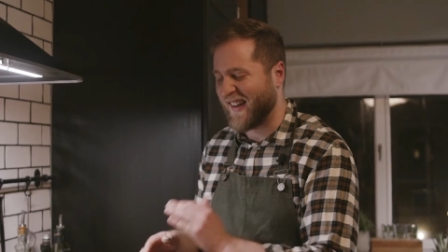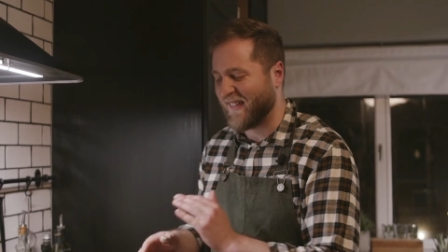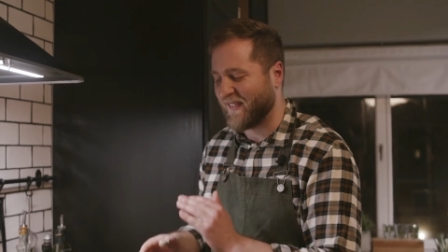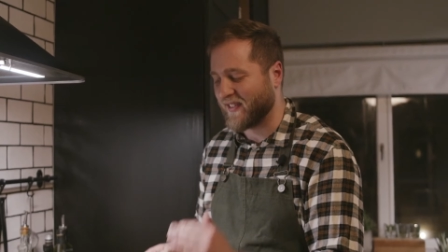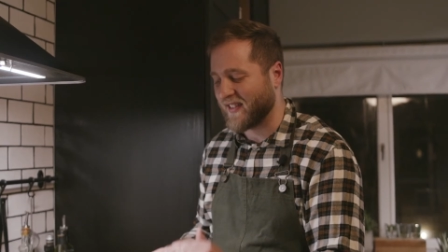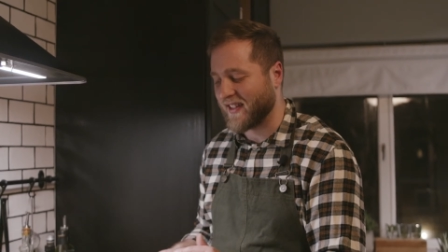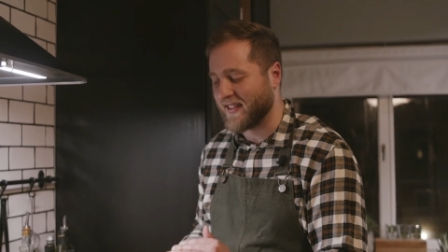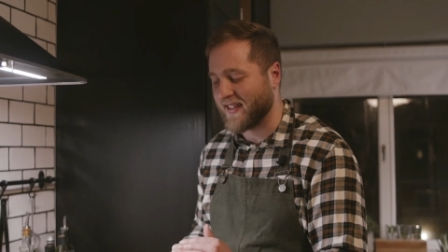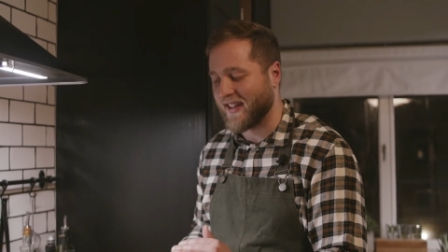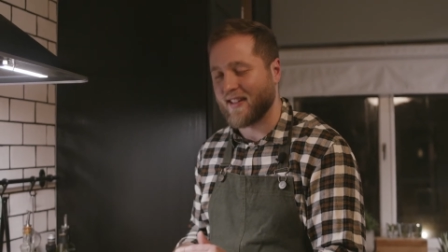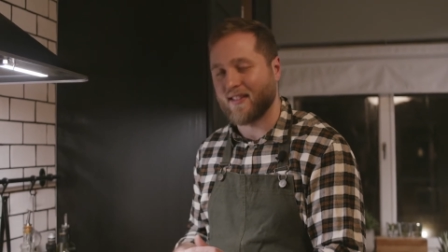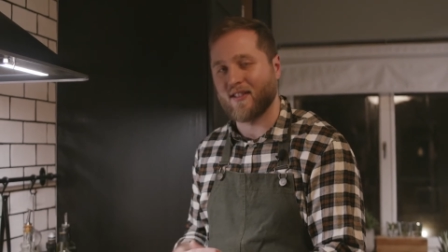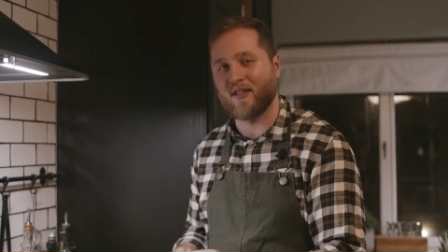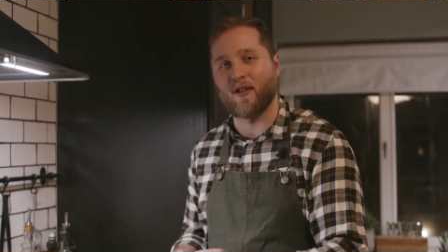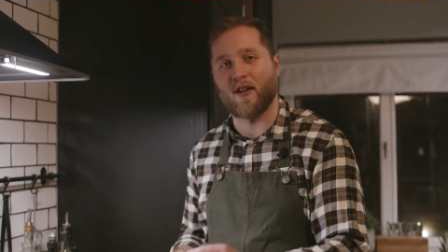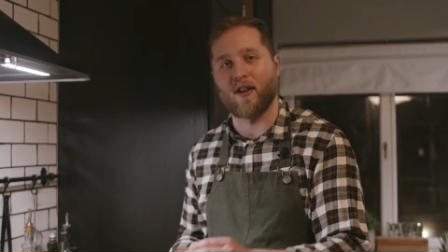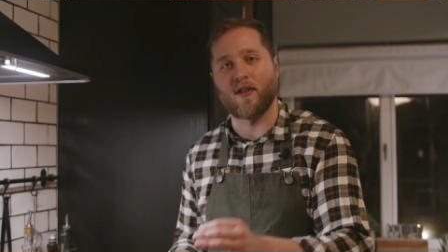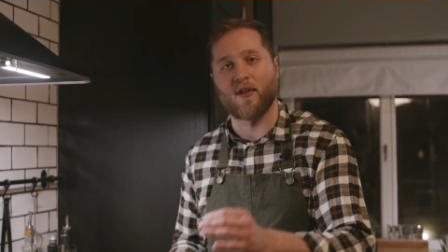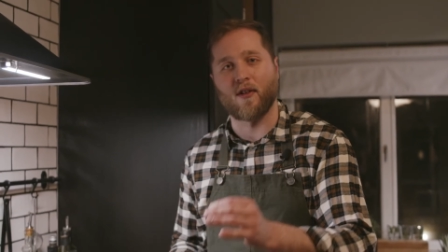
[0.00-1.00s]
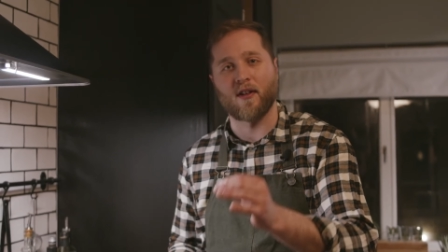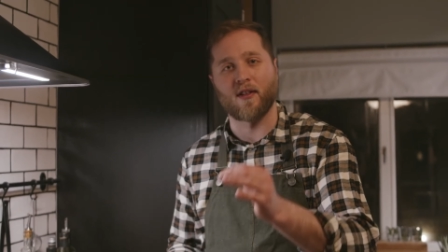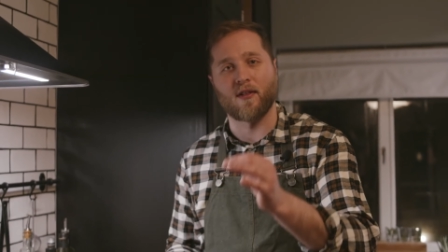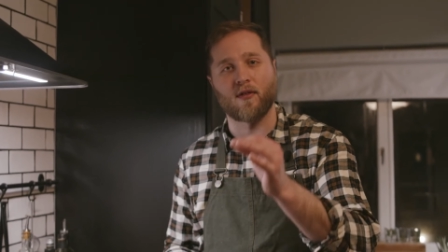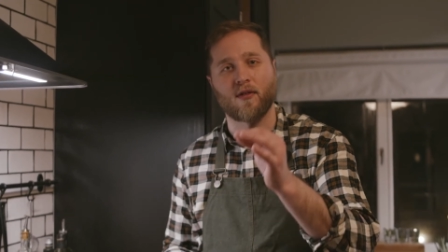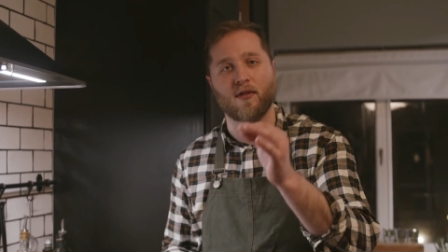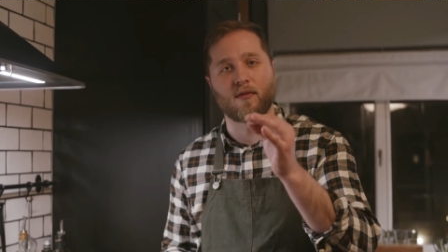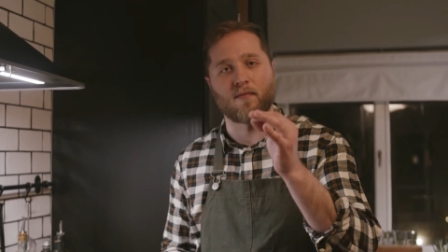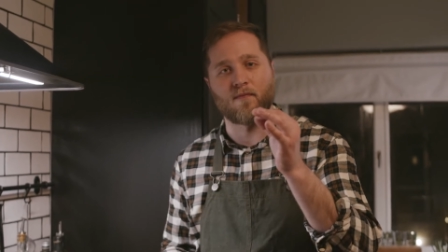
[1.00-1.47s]
After that, you are going
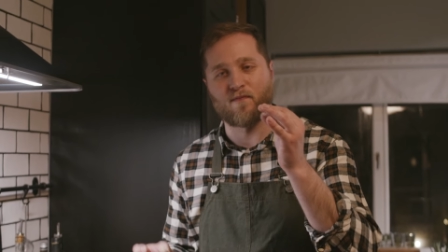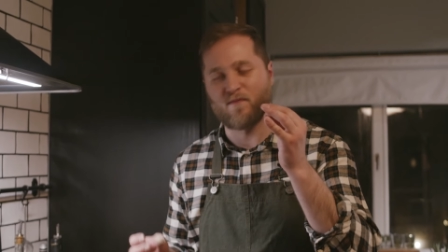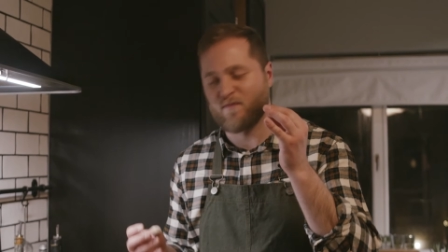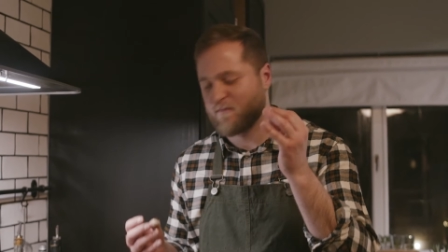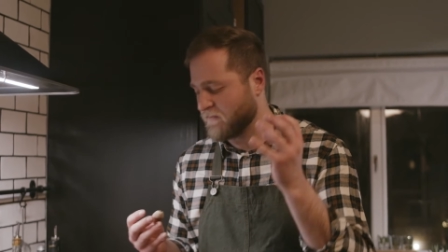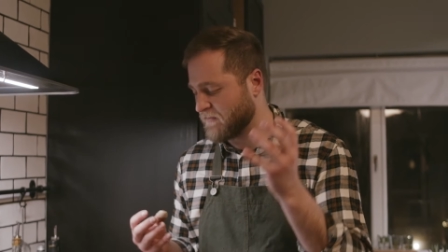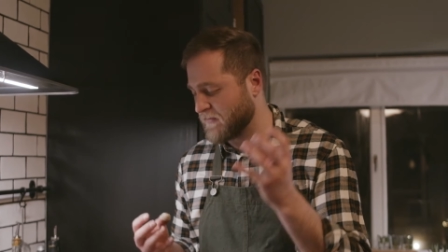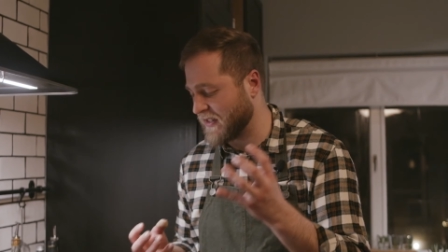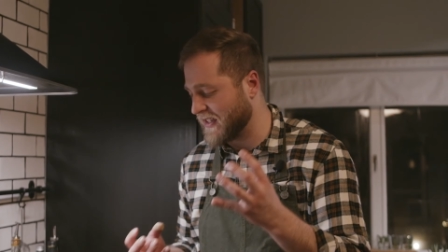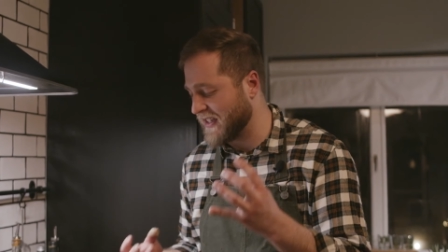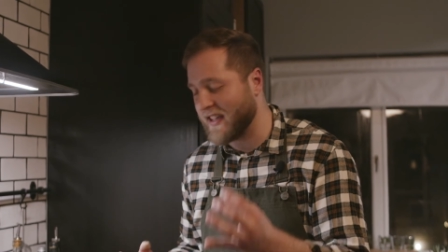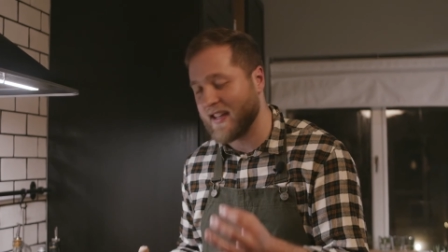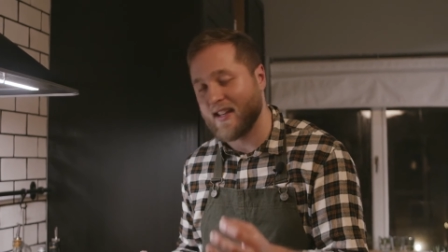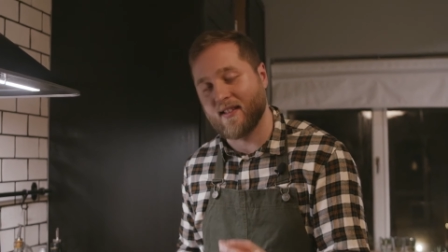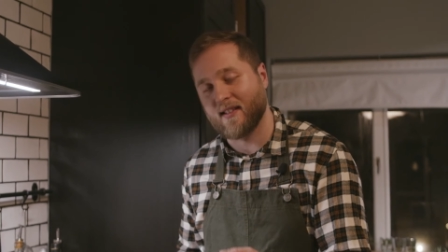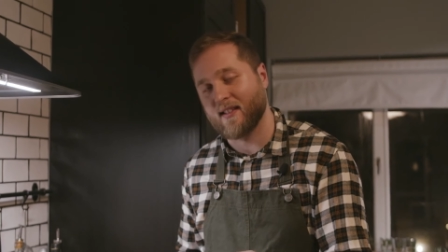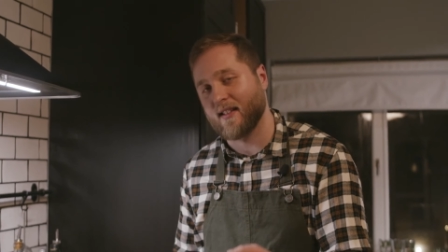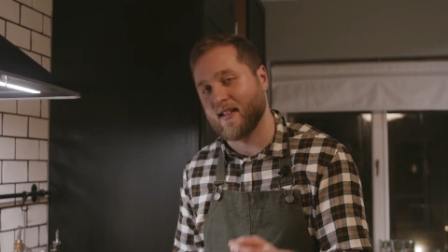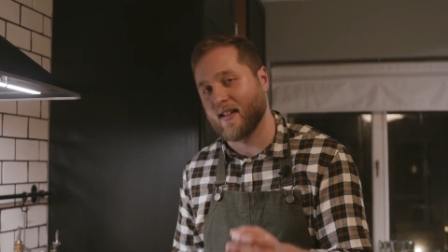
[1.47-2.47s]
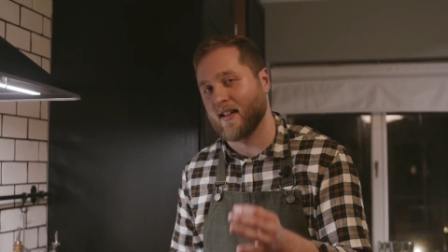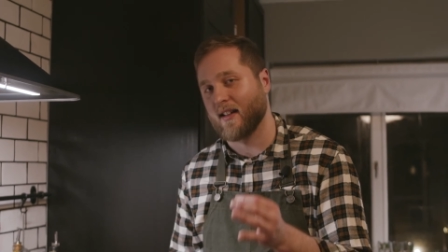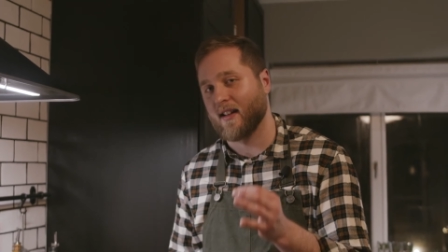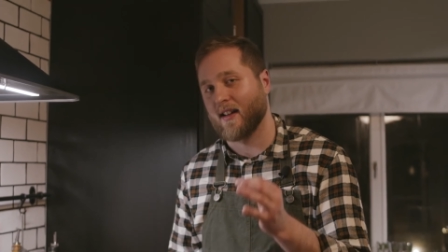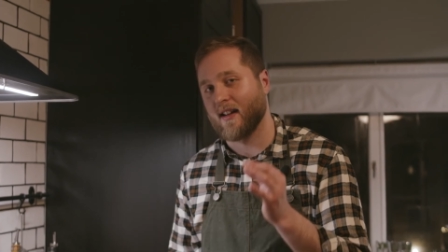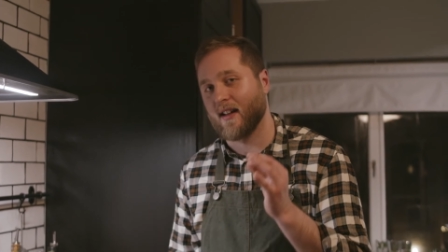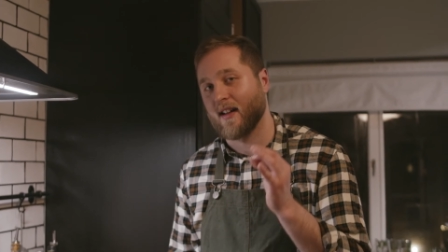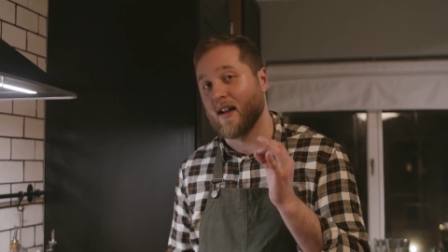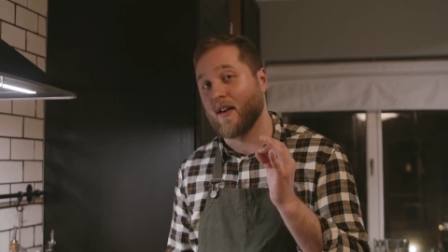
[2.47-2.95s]
to eat
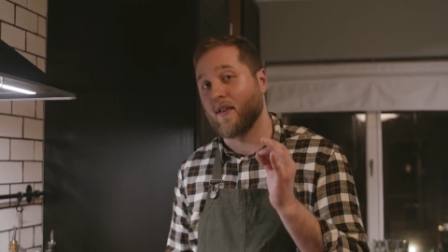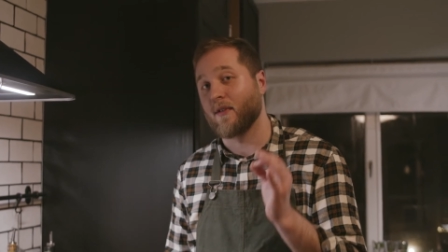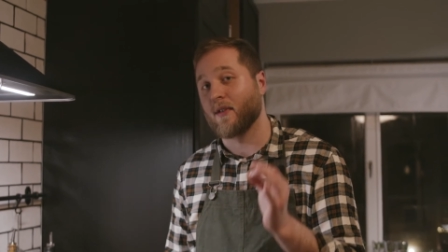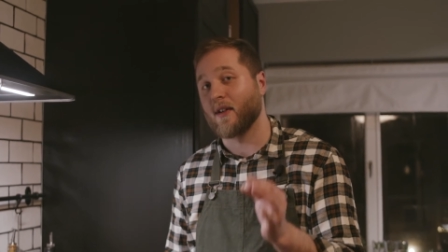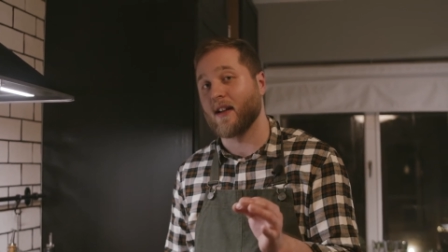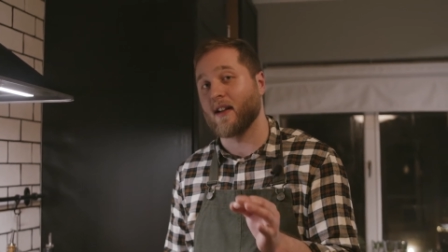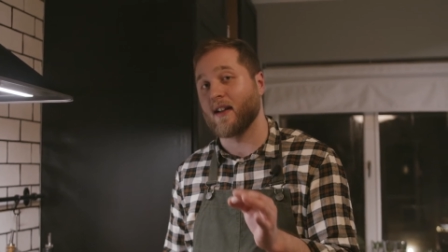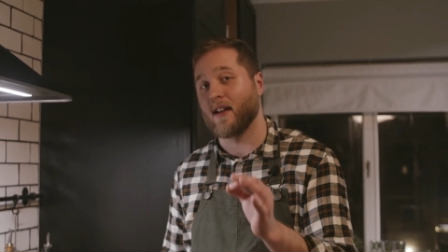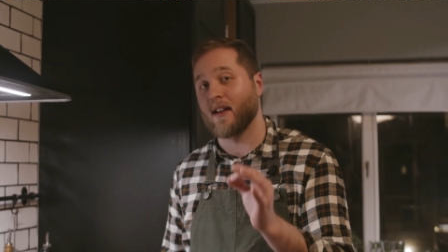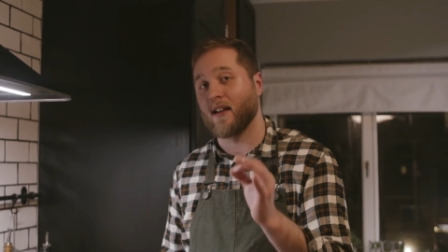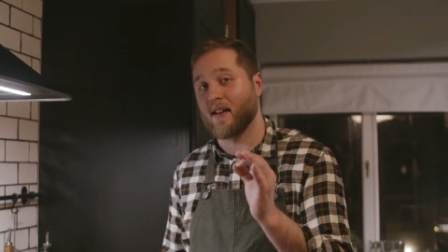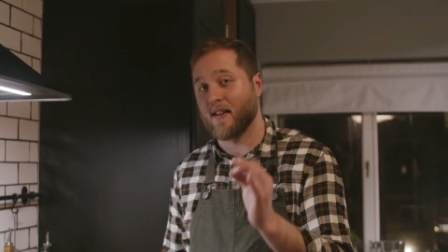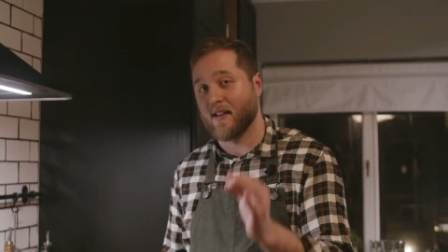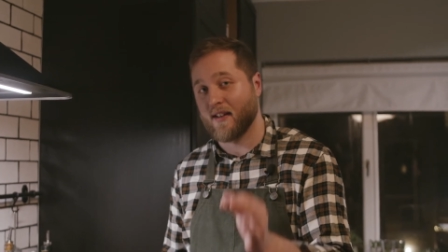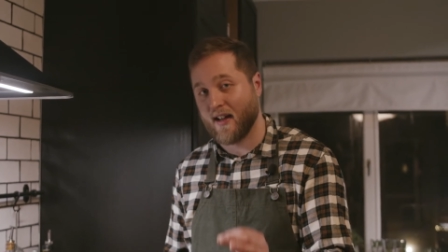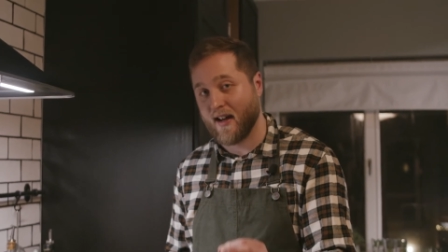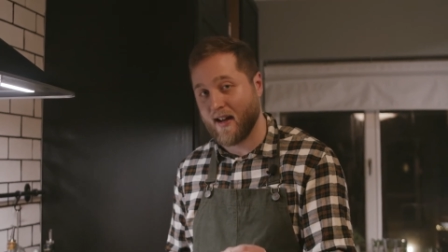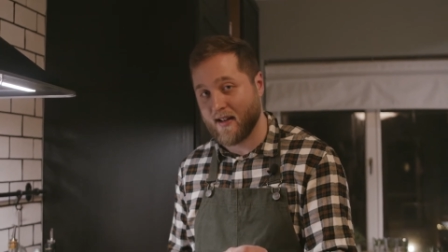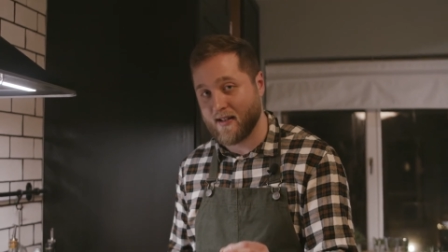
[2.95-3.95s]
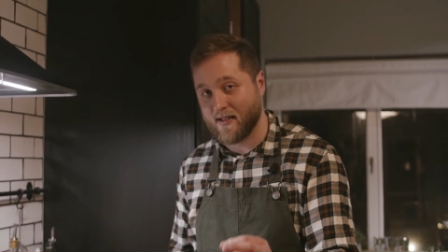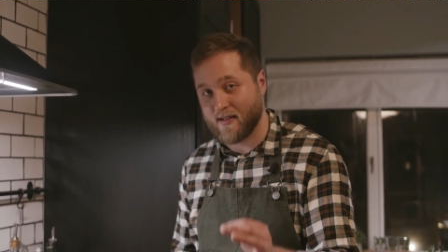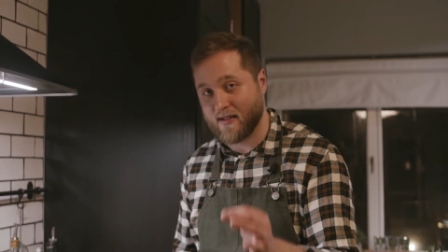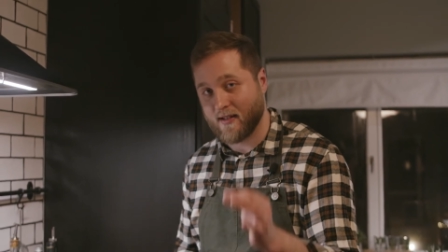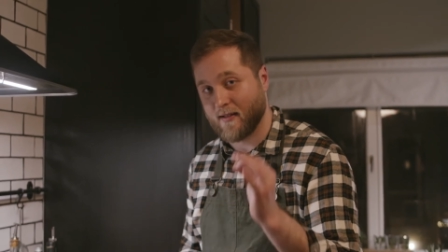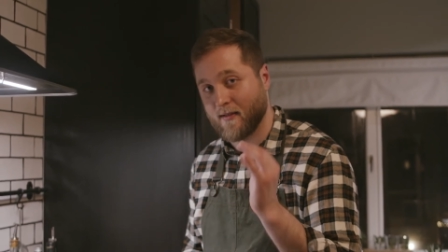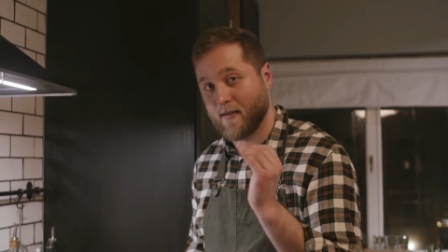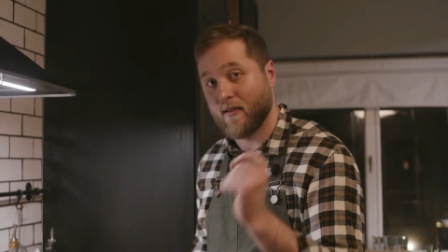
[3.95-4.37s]
a really nice